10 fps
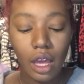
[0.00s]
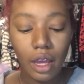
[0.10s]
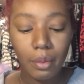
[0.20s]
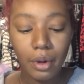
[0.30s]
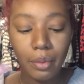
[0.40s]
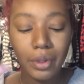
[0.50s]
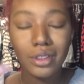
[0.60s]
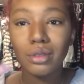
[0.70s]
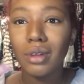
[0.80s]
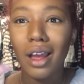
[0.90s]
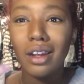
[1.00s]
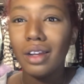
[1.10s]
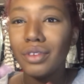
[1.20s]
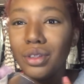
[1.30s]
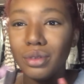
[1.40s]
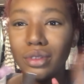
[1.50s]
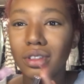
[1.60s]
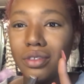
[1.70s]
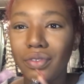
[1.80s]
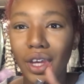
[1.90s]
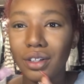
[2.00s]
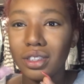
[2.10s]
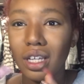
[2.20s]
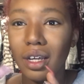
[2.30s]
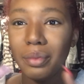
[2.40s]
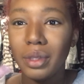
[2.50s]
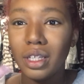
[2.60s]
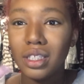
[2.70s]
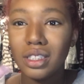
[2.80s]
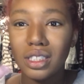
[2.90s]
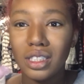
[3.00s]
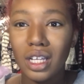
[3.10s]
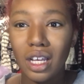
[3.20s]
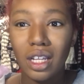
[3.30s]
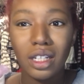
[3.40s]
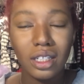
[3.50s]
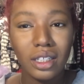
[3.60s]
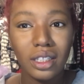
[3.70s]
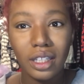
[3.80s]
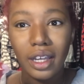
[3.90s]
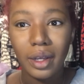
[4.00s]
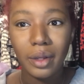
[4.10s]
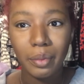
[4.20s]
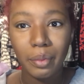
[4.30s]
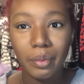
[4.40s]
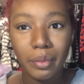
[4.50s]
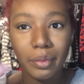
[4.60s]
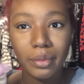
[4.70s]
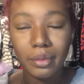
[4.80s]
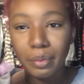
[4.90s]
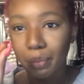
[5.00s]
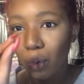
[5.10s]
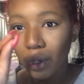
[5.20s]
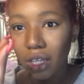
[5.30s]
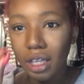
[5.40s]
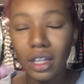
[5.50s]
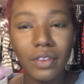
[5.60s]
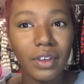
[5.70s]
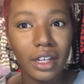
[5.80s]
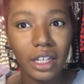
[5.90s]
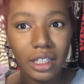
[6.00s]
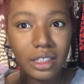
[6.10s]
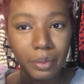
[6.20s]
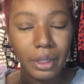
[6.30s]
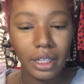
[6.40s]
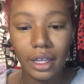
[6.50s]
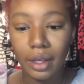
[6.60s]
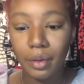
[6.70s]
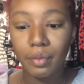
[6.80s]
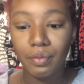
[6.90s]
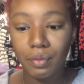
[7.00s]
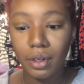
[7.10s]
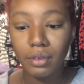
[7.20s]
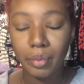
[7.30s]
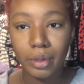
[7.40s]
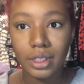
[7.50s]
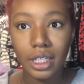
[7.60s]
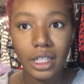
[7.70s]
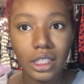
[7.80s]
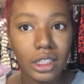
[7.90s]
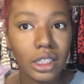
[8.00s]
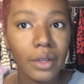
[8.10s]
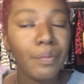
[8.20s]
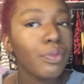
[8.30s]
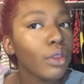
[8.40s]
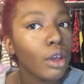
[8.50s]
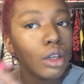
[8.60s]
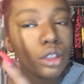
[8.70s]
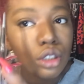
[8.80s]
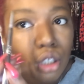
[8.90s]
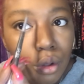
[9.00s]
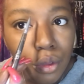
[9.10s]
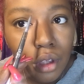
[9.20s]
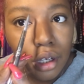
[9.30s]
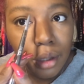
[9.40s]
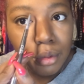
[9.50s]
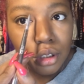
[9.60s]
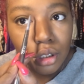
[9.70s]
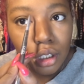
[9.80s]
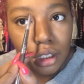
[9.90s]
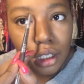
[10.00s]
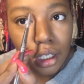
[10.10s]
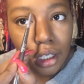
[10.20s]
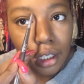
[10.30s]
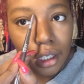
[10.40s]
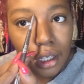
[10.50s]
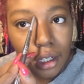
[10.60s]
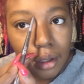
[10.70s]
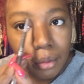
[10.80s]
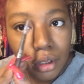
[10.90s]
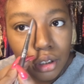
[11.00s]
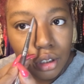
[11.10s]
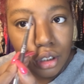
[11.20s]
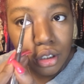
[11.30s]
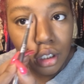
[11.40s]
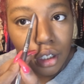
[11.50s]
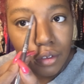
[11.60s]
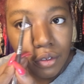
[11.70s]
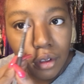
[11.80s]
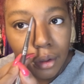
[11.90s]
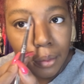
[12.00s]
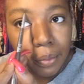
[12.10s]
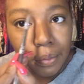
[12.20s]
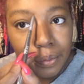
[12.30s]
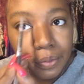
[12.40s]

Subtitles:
eyebrow pencil. I never use the fatter side because it's not like pointy enough. I need it to be like very precise. So then I'm just gonna take it and I'm just gonna start from.